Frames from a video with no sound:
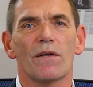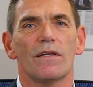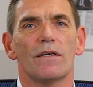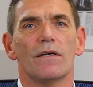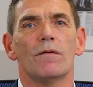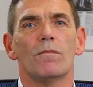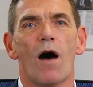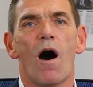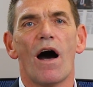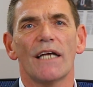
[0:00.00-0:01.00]
of the
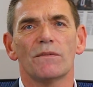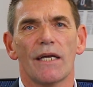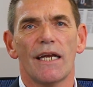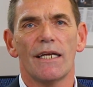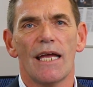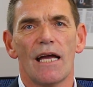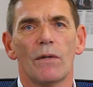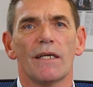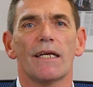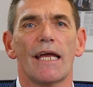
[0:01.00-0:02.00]
hires we're getting now,
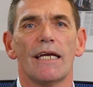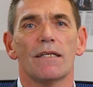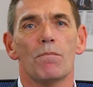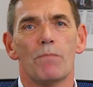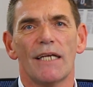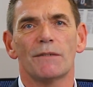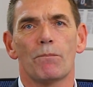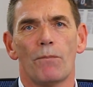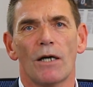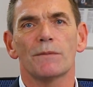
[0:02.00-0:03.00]
we're getting the
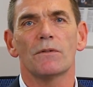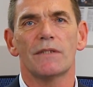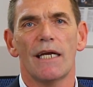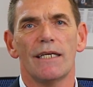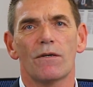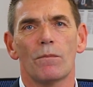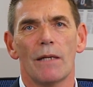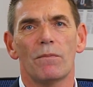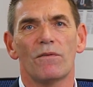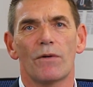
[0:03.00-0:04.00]
best possible technical
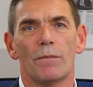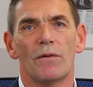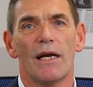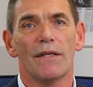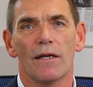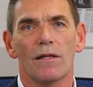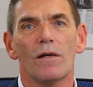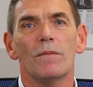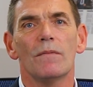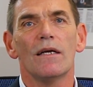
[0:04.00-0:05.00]
people from around the
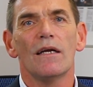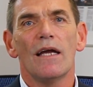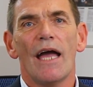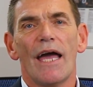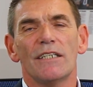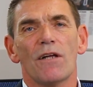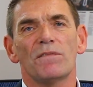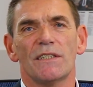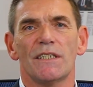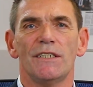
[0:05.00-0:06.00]
globe, and it's
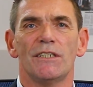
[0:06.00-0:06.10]
obviously